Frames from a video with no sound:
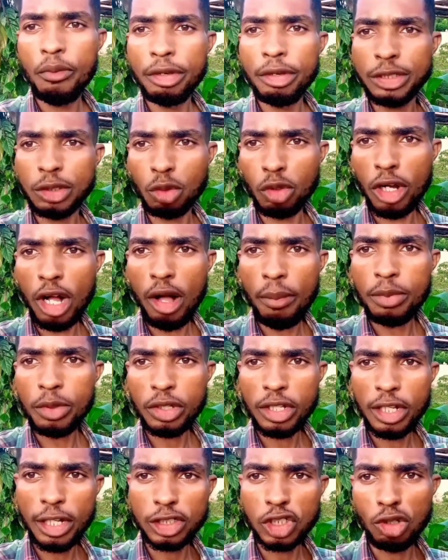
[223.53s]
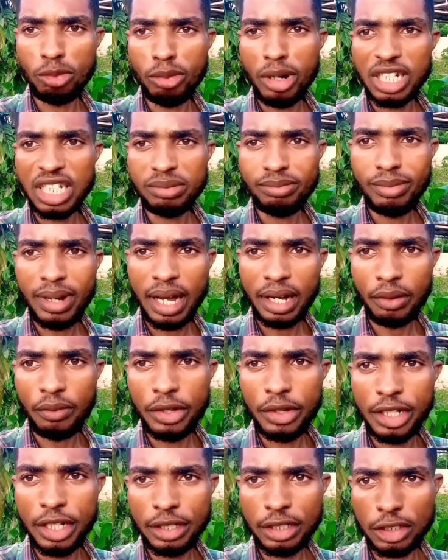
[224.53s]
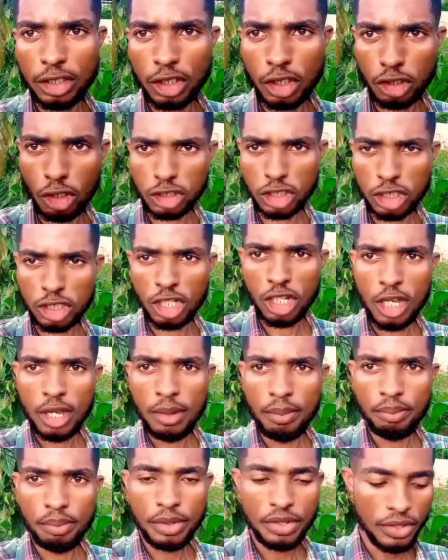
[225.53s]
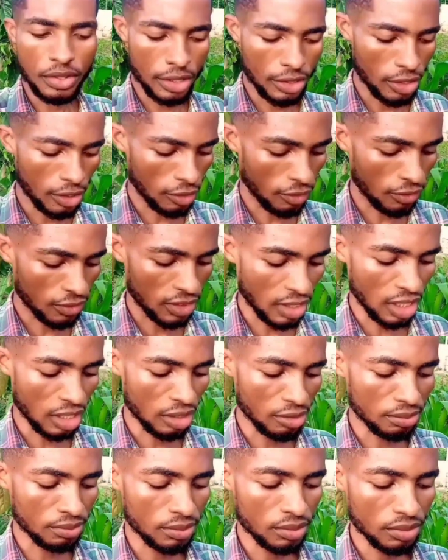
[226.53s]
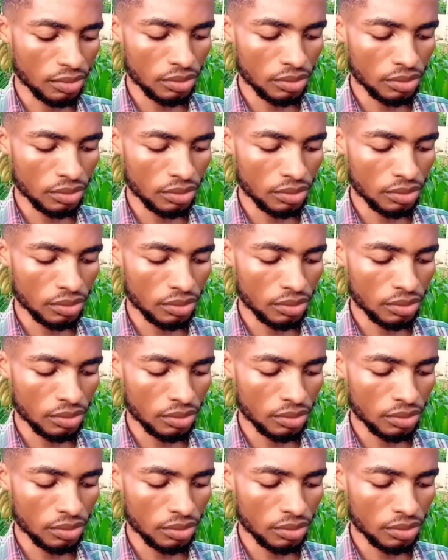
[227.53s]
which will help you get your money back within a short period of time.